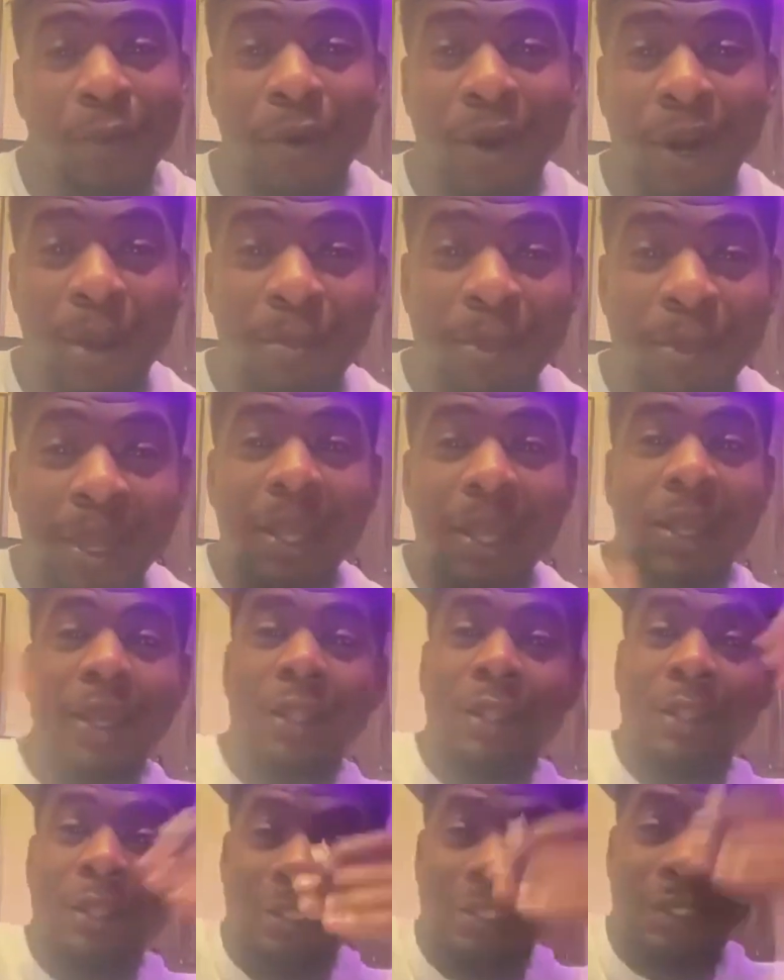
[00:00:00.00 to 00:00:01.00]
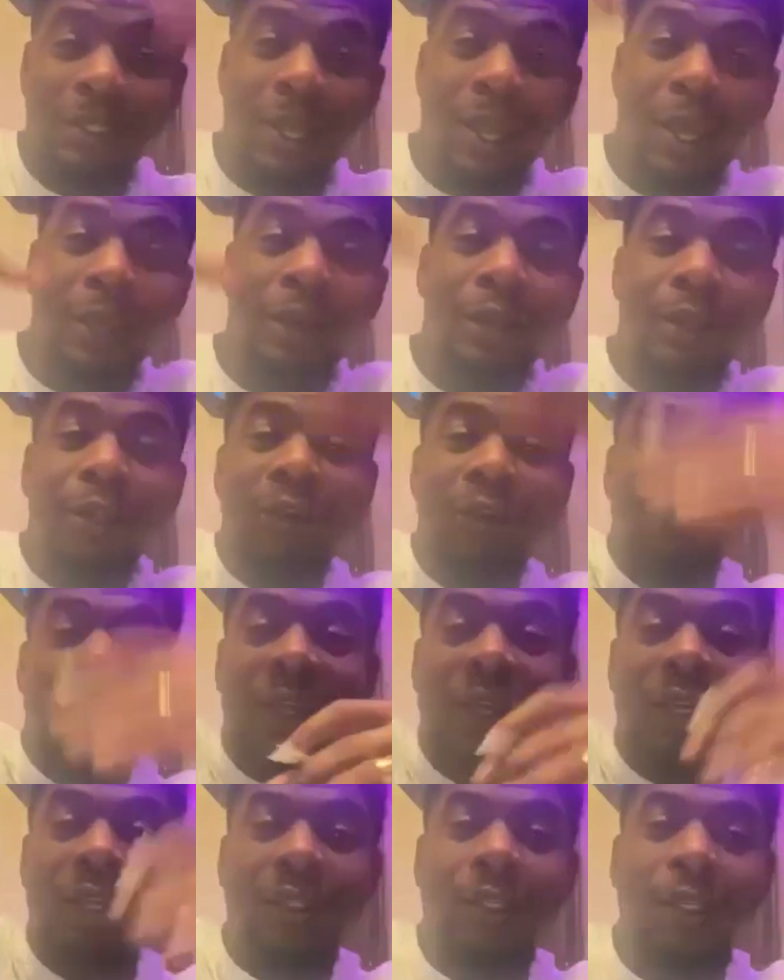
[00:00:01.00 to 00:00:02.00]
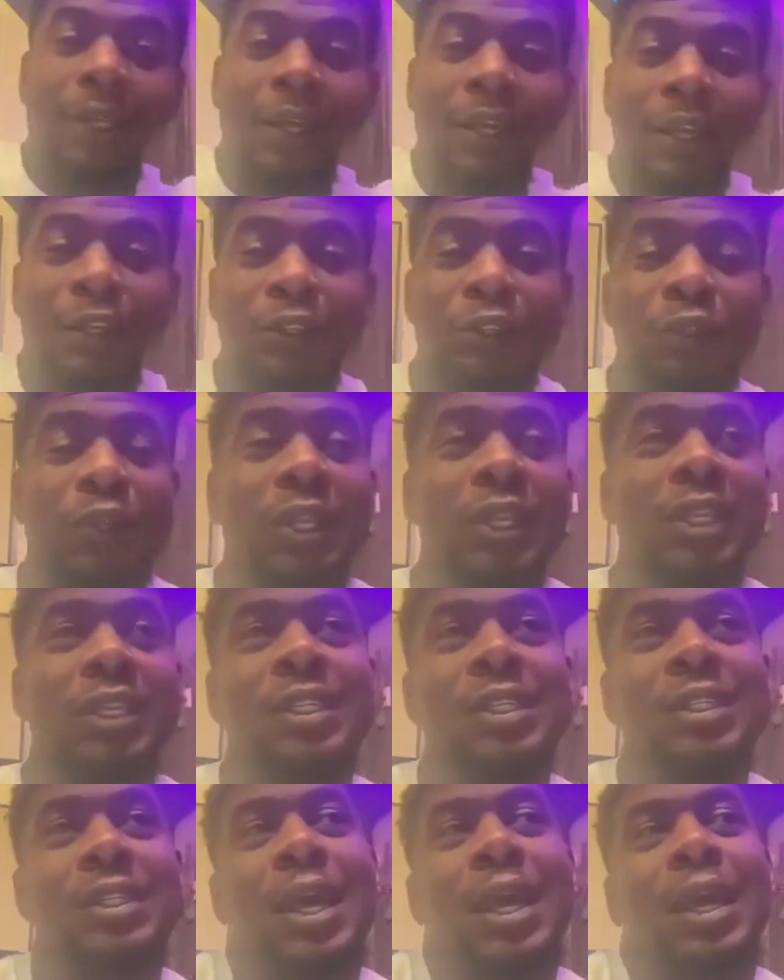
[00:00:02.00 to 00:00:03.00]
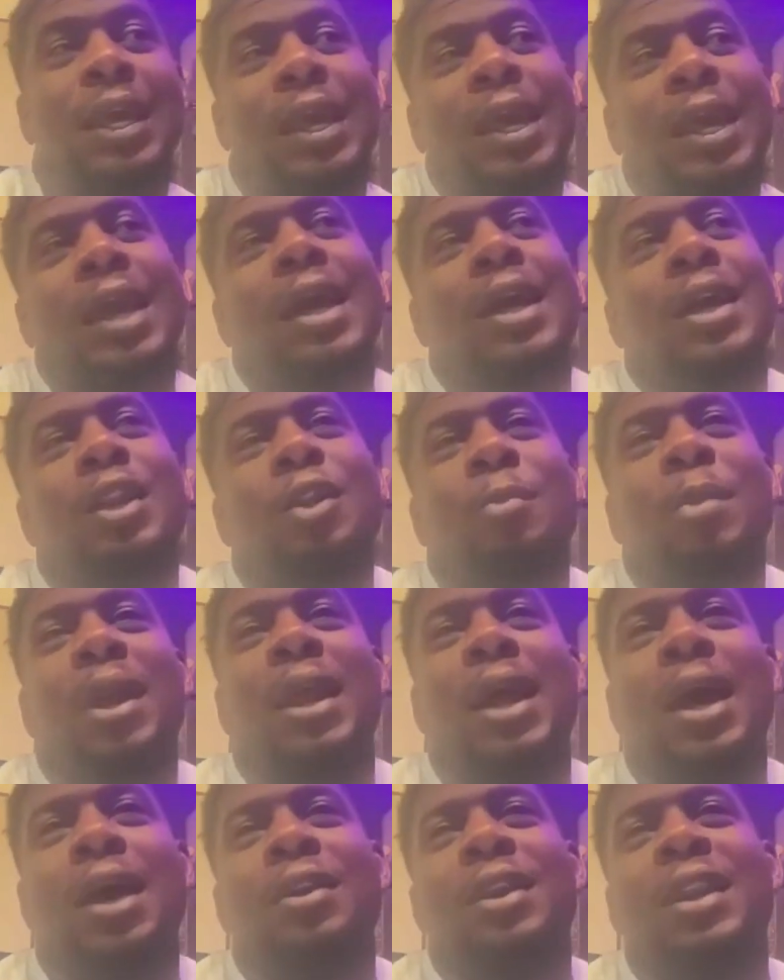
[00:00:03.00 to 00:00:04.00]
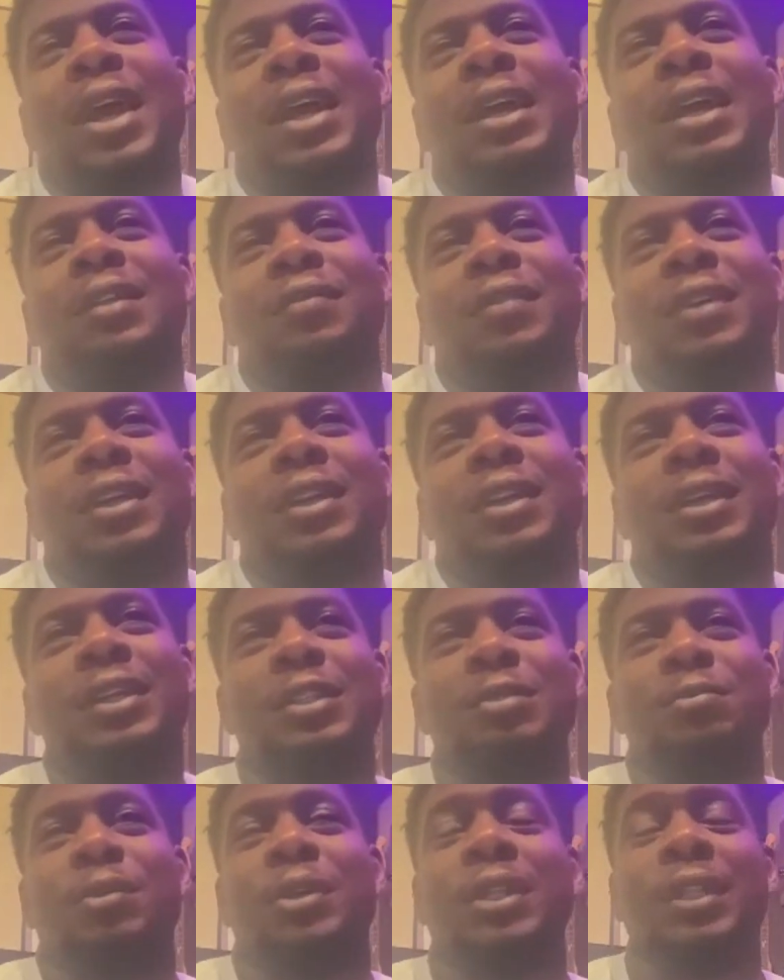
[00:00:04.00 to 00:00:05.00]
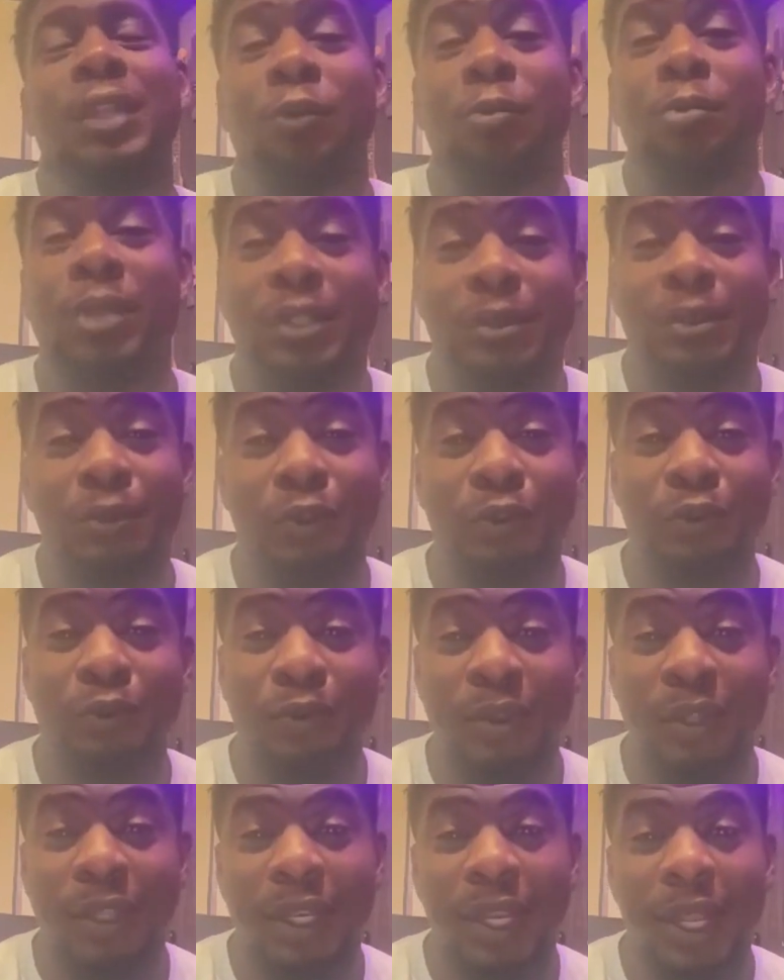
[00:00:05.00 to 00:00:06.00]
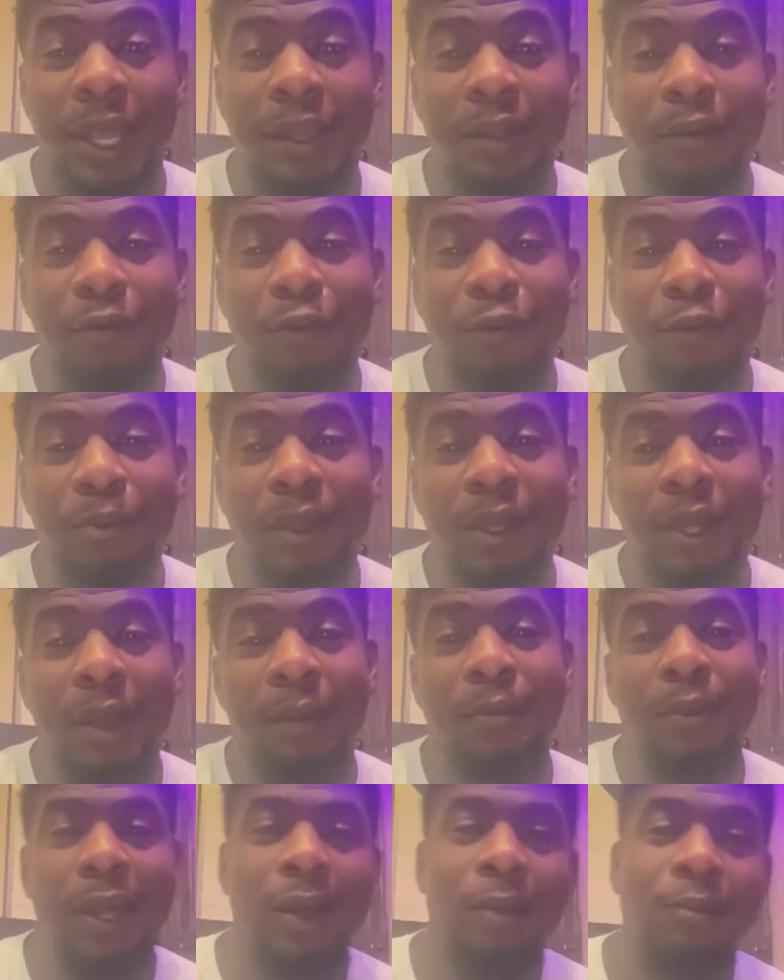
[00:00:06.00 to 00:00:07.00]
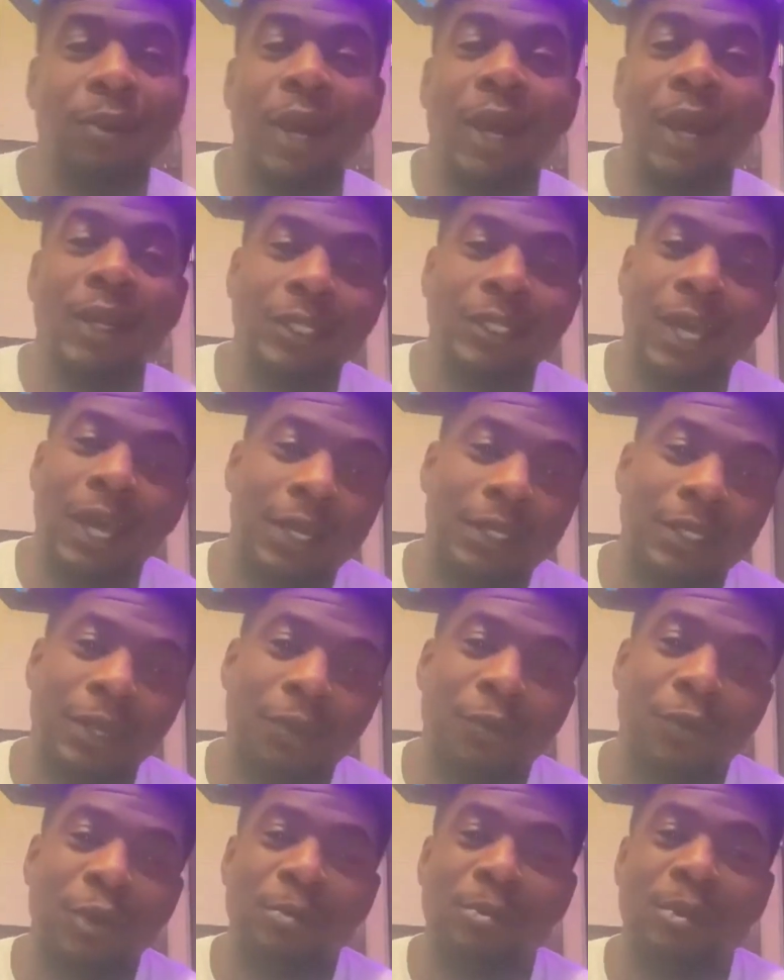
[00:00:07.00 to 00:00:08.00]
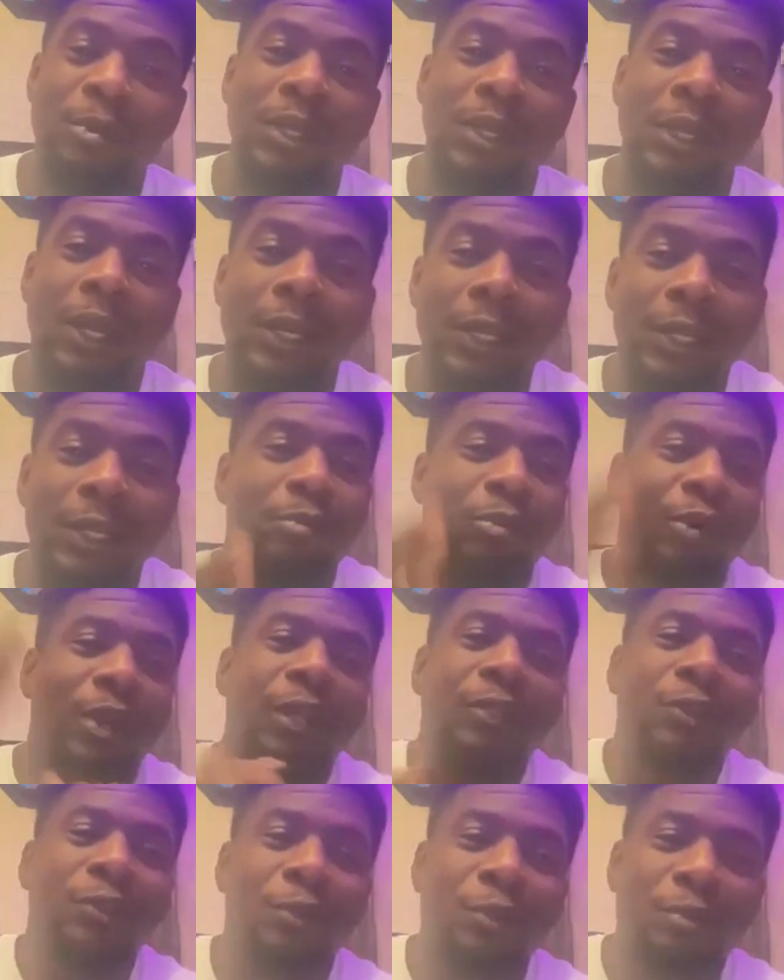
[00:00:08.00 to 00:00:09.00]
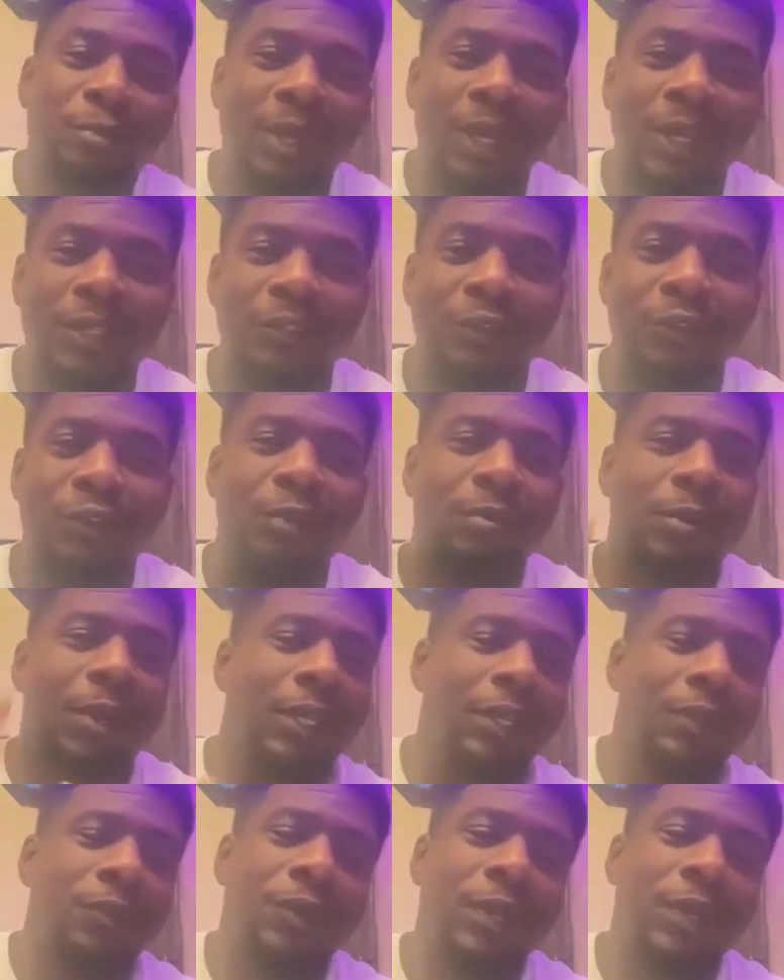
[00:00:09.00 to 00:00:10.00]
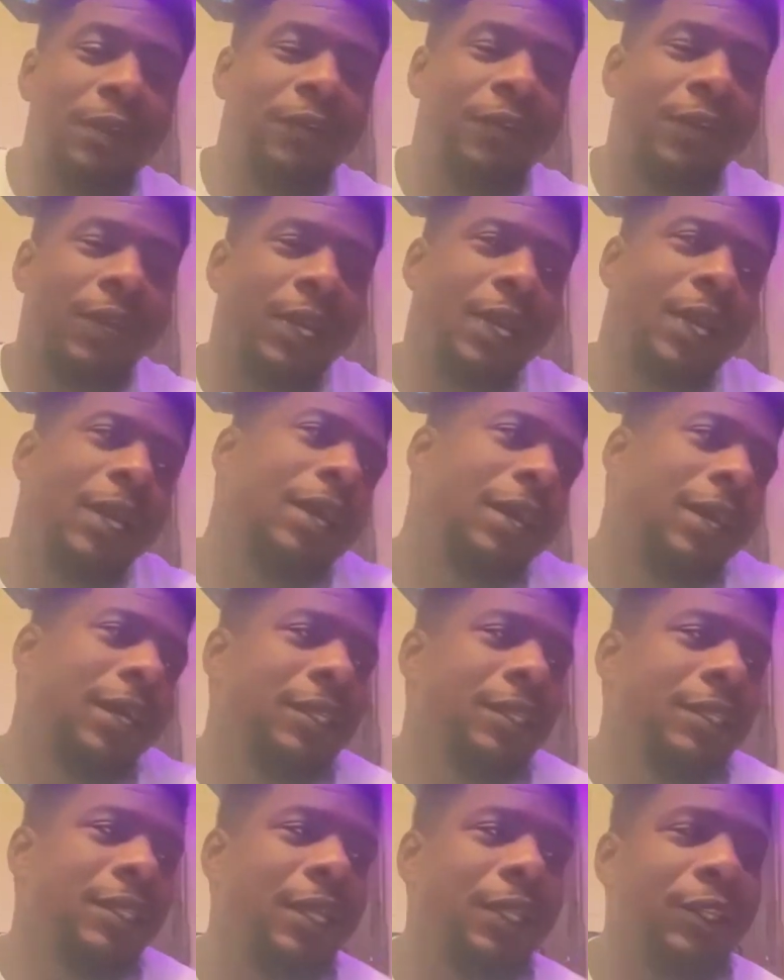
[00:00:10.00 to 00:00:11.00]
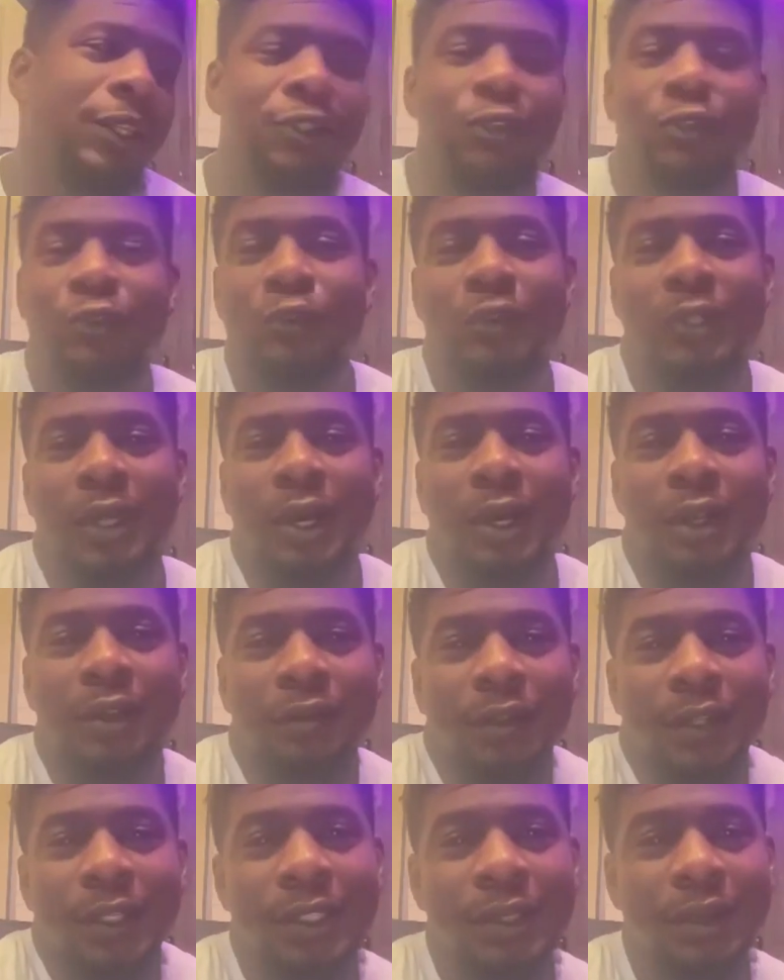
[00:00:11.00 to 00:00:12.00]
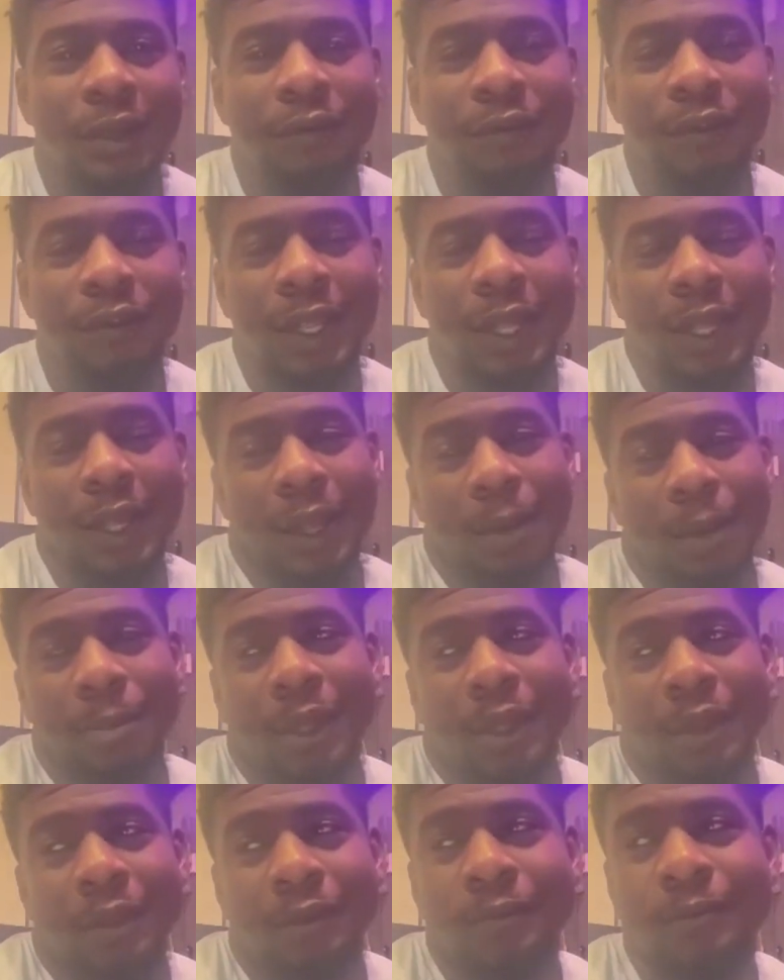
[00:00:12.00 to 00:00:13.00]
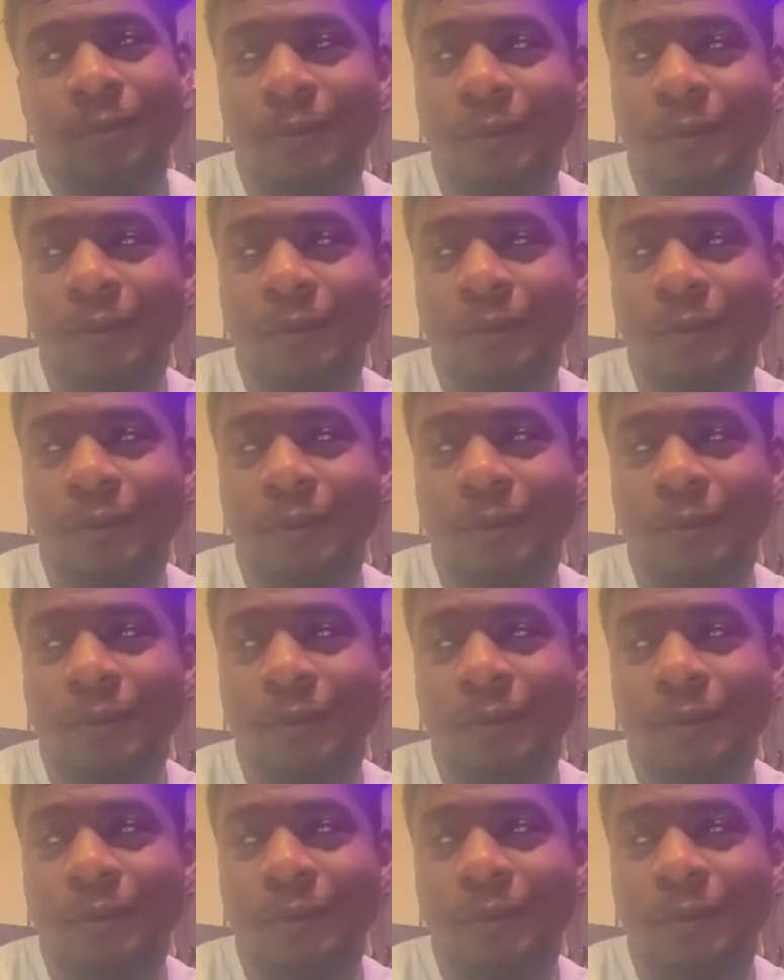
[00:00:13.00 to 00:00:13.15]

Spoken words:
where I'm at in the scale of things in the industry, and it's just like no matter how negatively a nigga speak, there would be some truth in that. You feel me? I'm not as high as I want to be. I didn't break through the mainstream. I didn't whatever. It's just like there's truth to all of it. So I feel like, I mean,